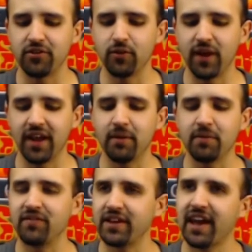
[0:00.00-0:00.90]
a bit of
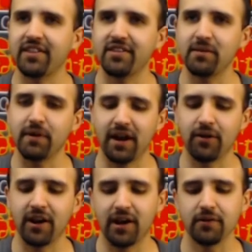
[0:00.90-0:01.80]
a casting
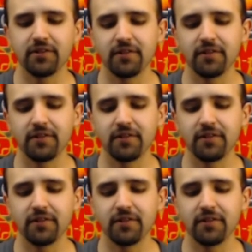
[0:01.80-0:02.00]
powerhouse.